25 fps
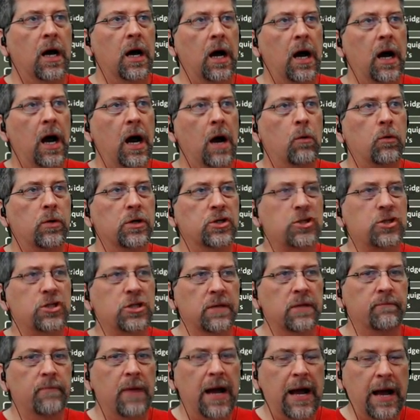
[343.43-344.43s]
I want to see the
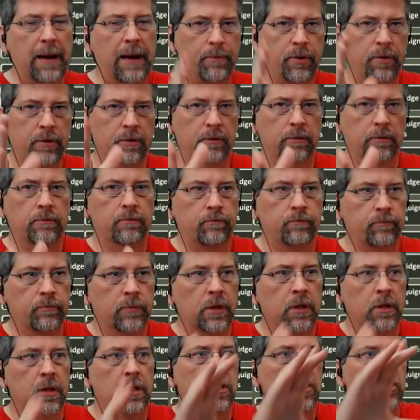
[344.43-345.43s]
map.
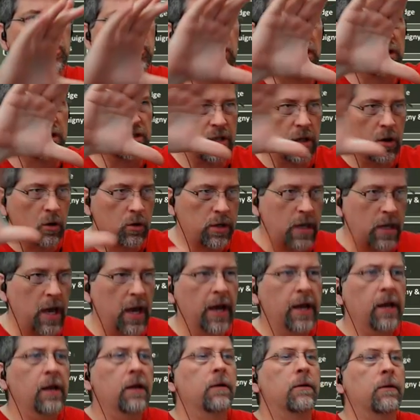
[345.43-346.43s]
So I say,
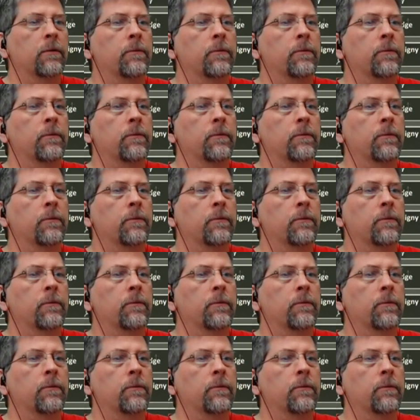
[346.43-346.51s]
okay,